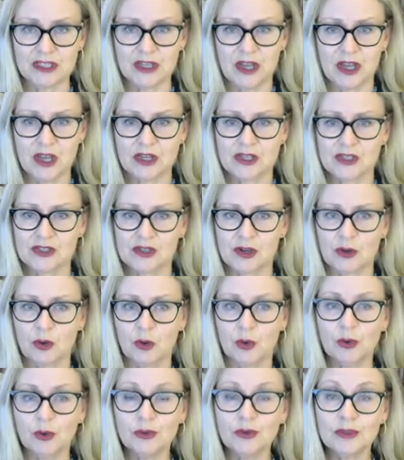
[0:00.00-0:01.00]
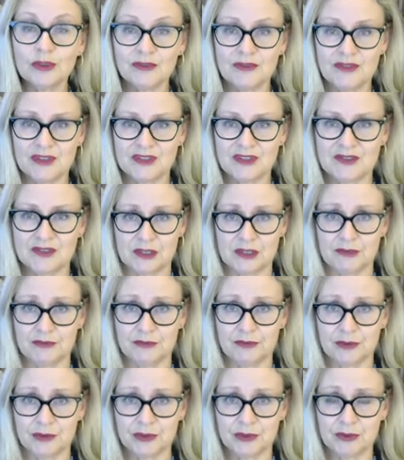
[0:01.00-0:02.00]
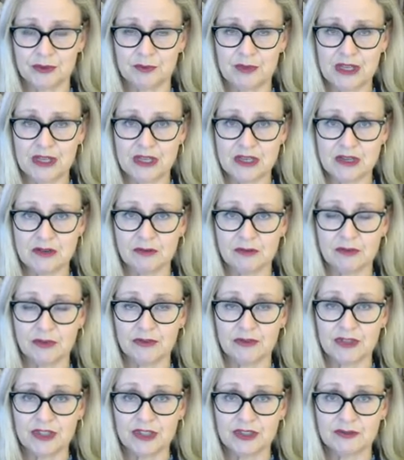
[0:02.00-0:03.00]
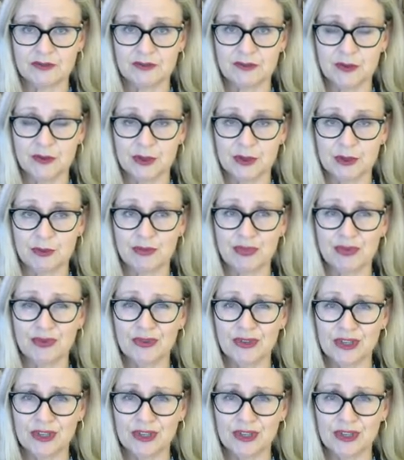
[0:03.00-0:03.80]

So all of this stuff should be revision for you pretty